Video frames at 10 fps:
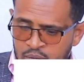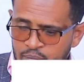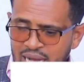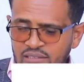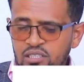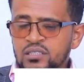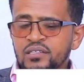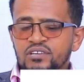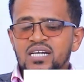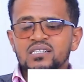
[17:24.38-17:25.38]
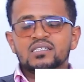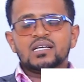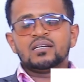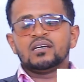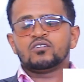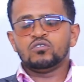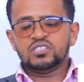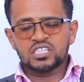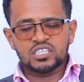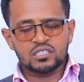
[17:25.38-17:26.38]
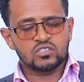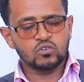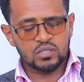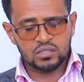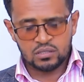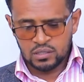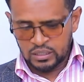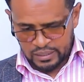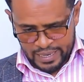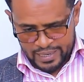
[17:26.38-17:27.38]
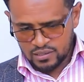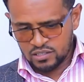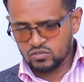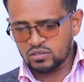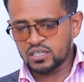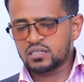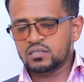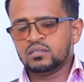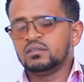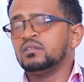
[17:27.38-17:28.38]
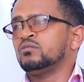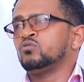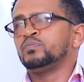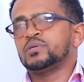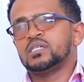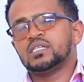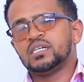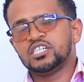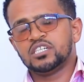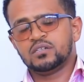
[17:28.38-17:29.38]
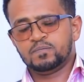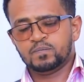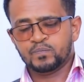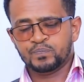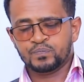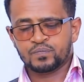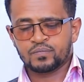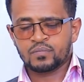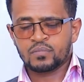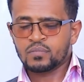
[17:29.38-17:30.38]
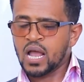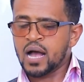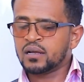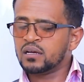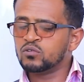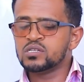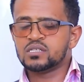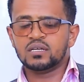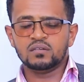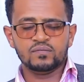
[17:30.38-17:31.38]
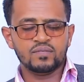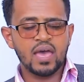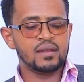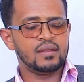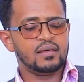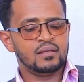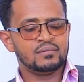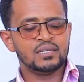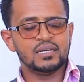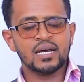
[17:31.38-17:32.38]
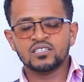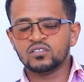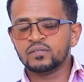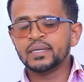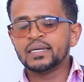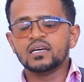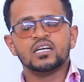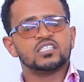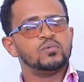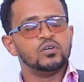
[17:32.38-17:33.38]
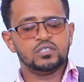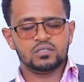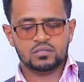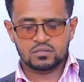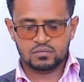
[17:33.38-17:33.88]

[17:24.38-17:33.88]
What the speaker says: pattern rather than a conscious choice, is likely to lead to frustration, anger with self, and the danger of being exploited.